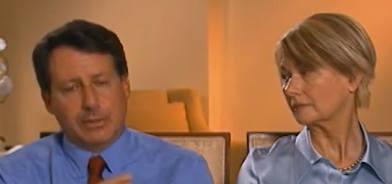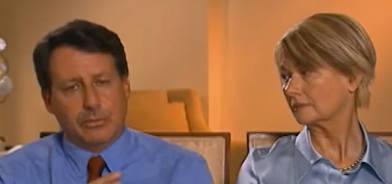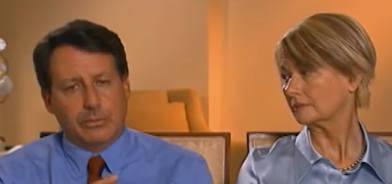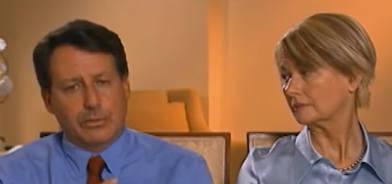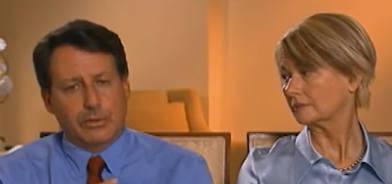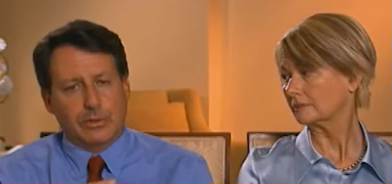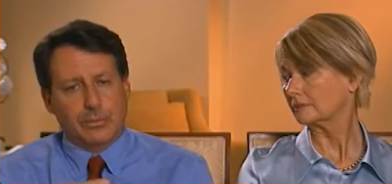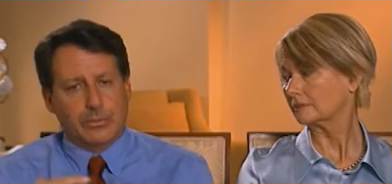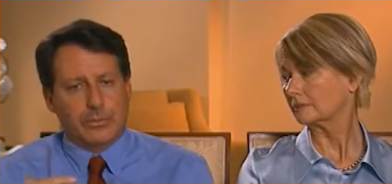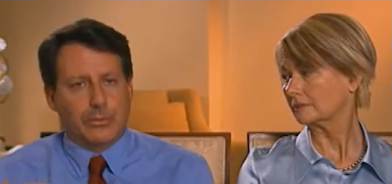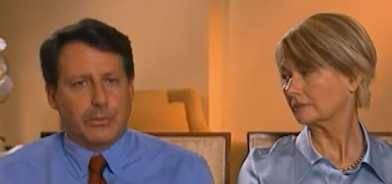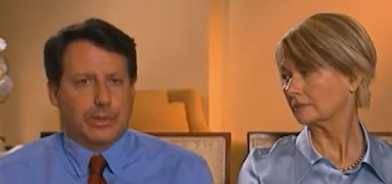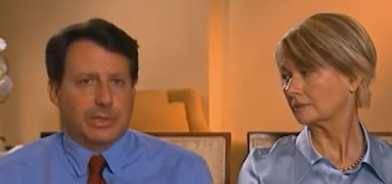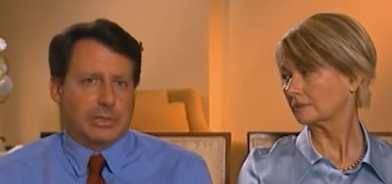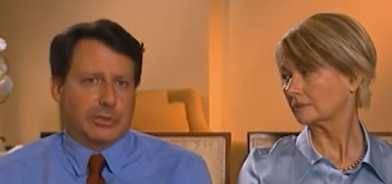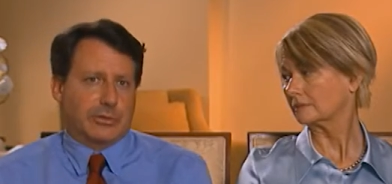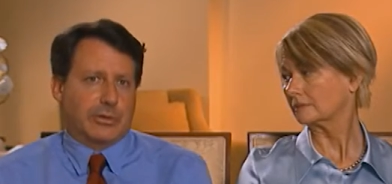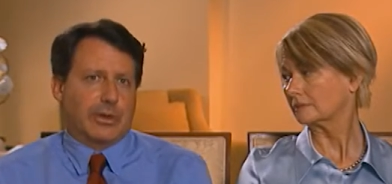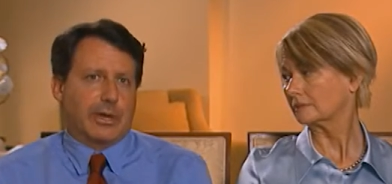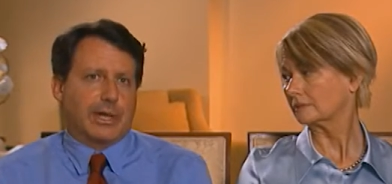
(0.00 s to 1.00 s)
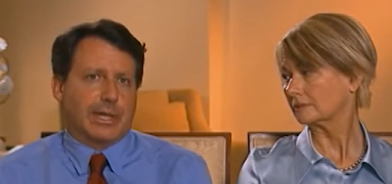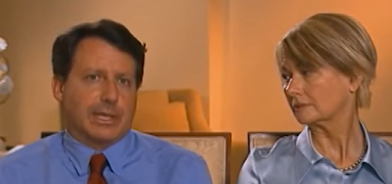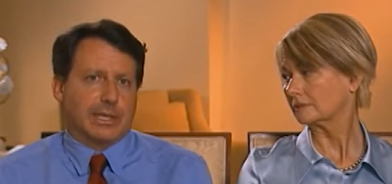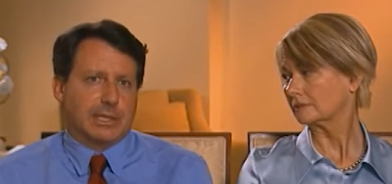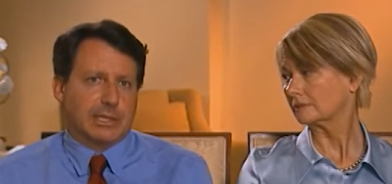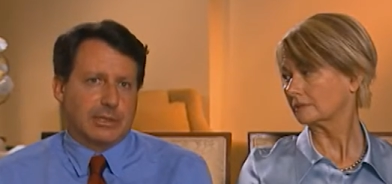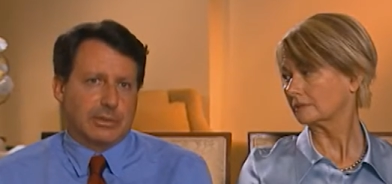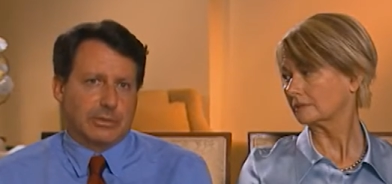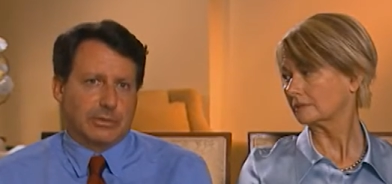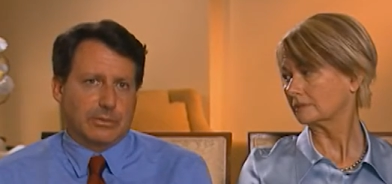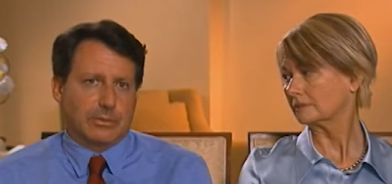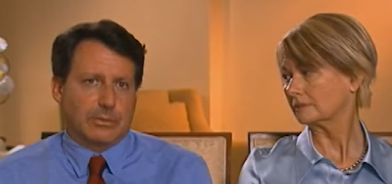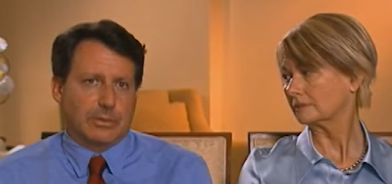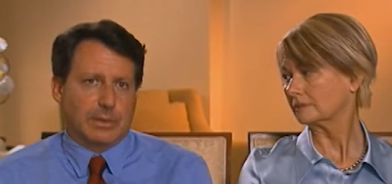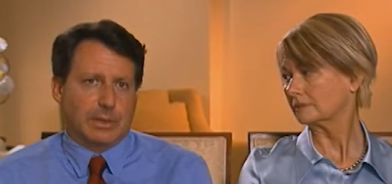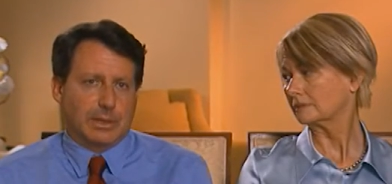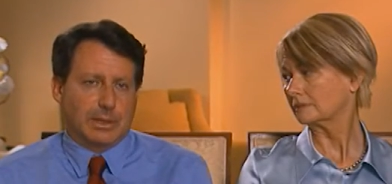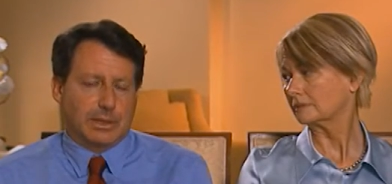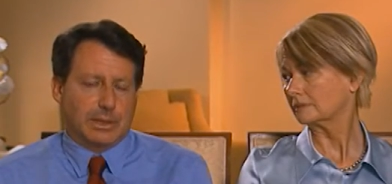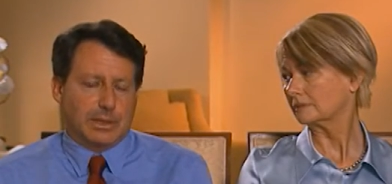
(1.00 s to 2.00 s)
Speaker 1: with the boy trying to
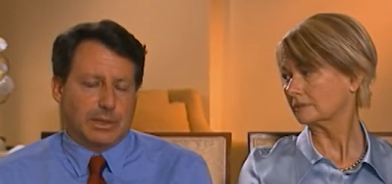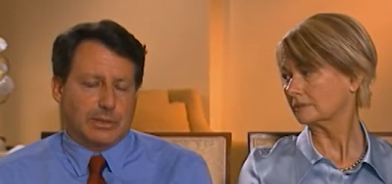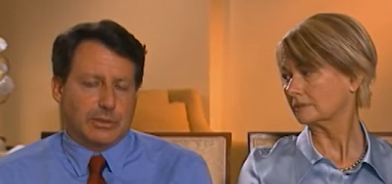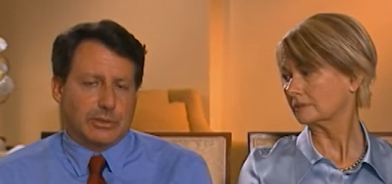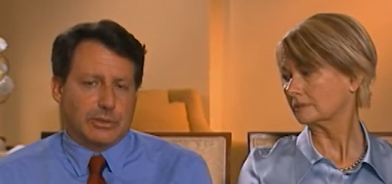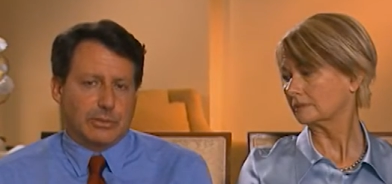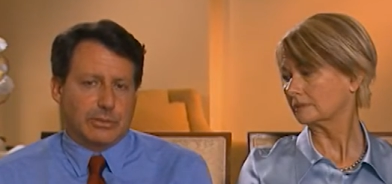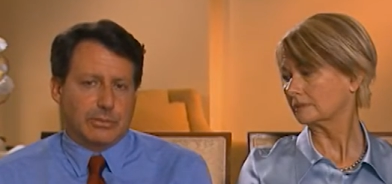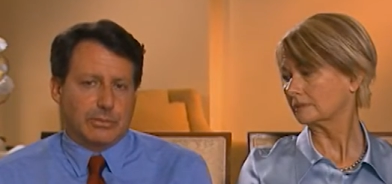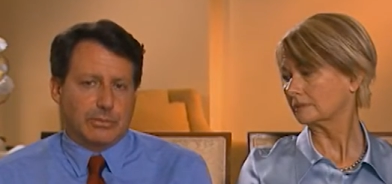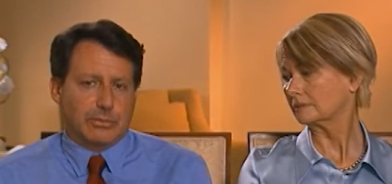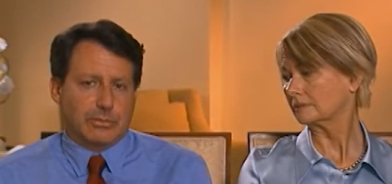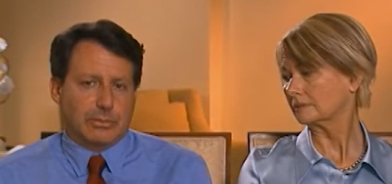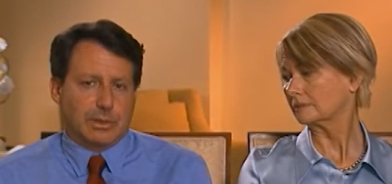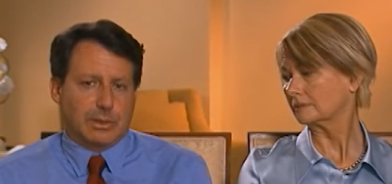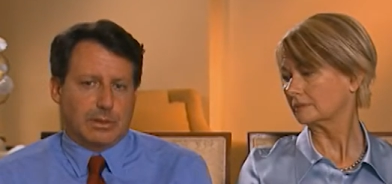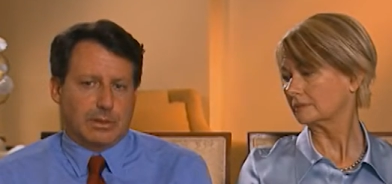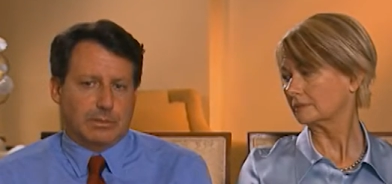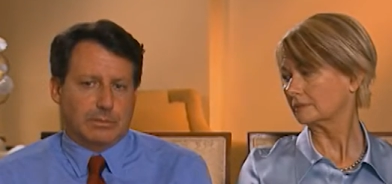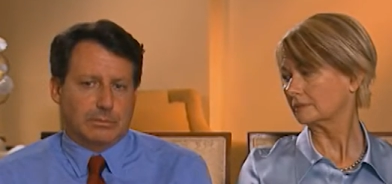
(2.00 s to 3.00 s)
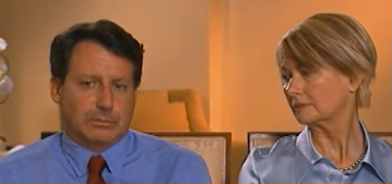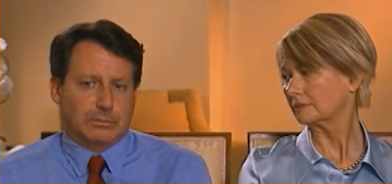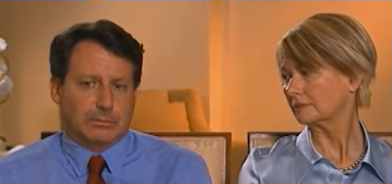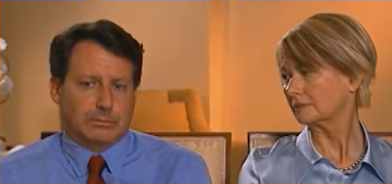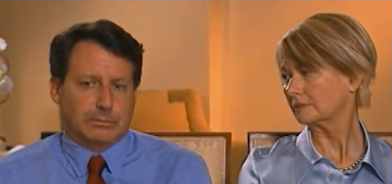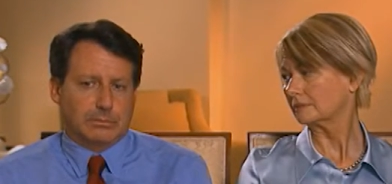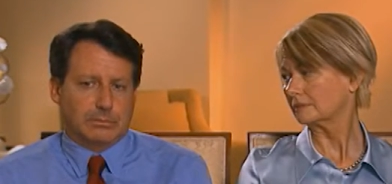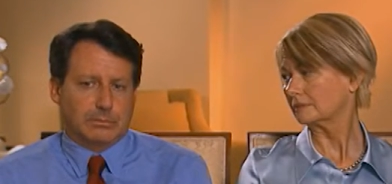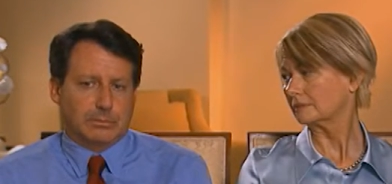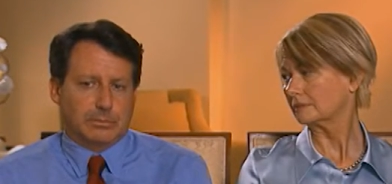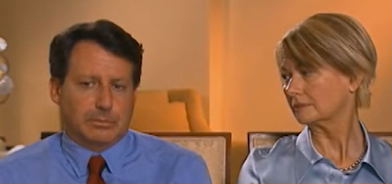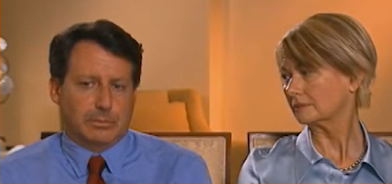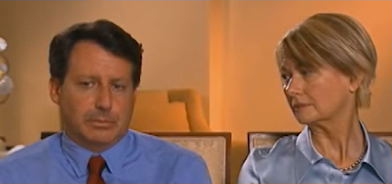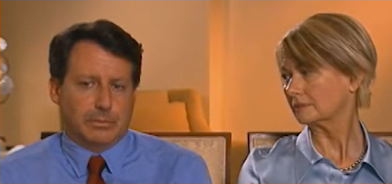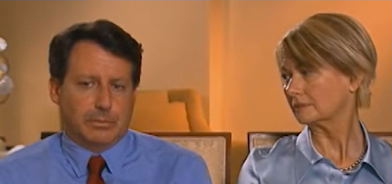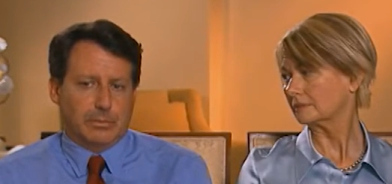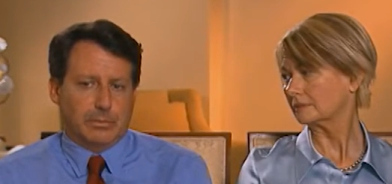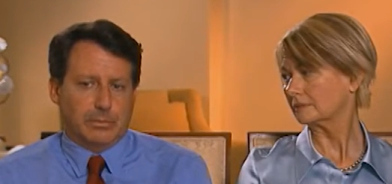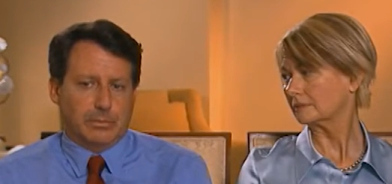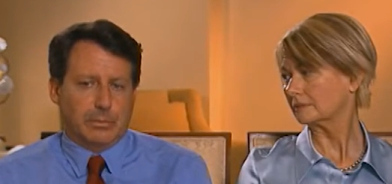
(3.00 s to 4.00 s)
to um,
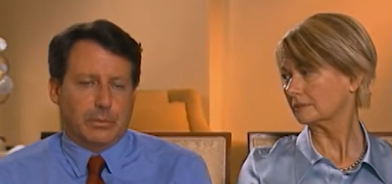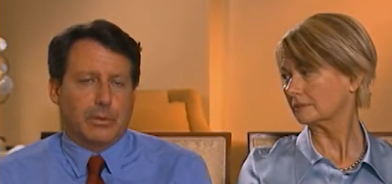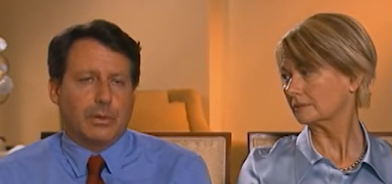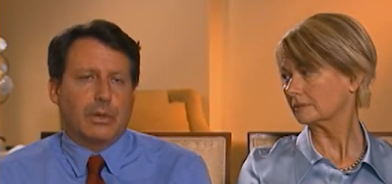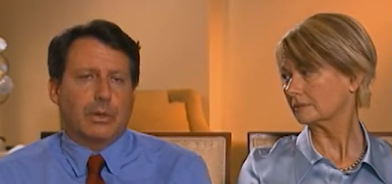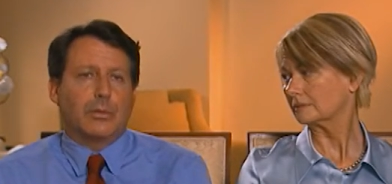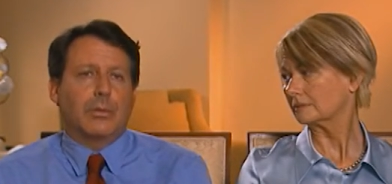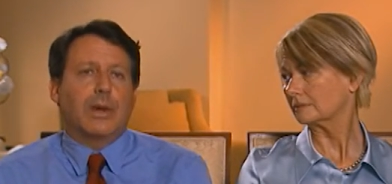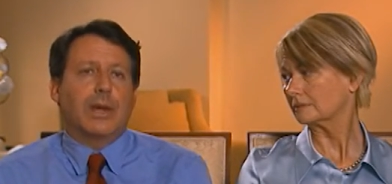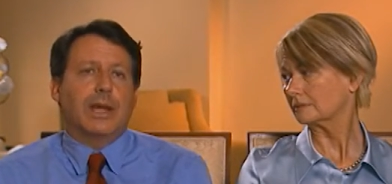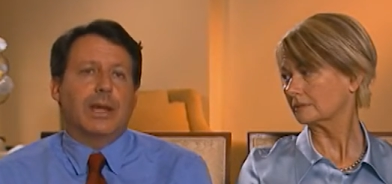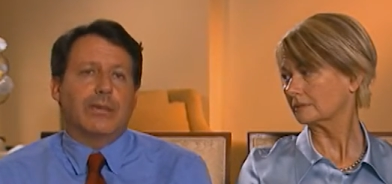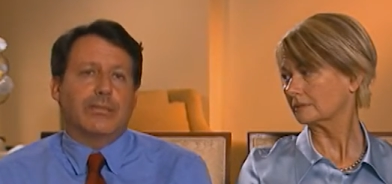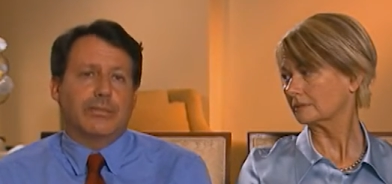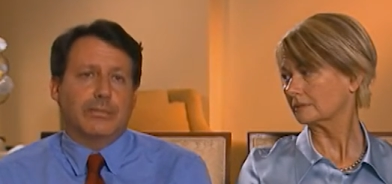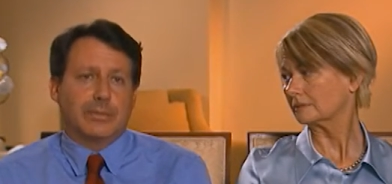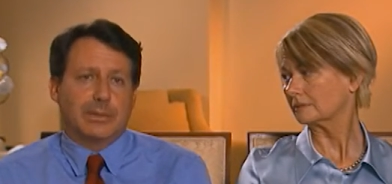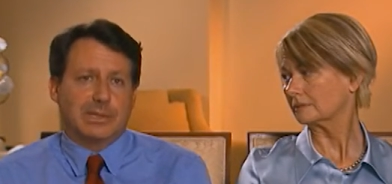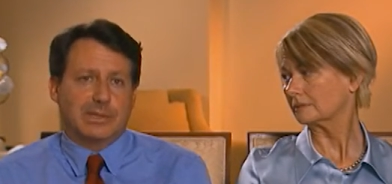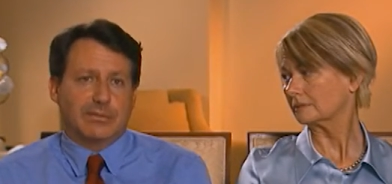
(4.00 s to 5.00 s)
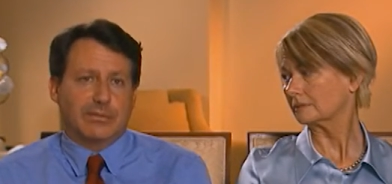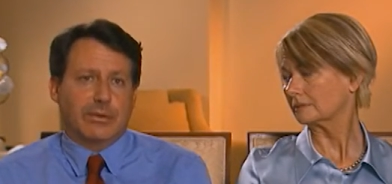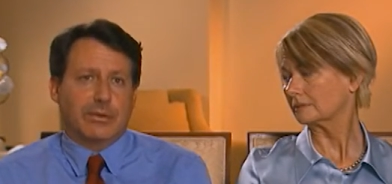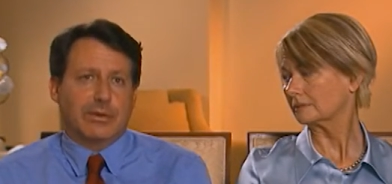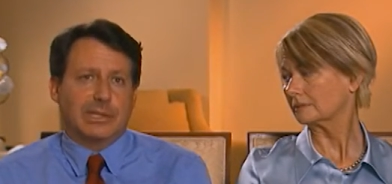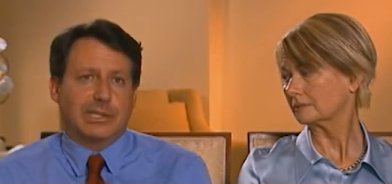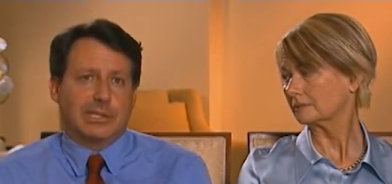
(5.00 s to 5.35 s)
pull away from his very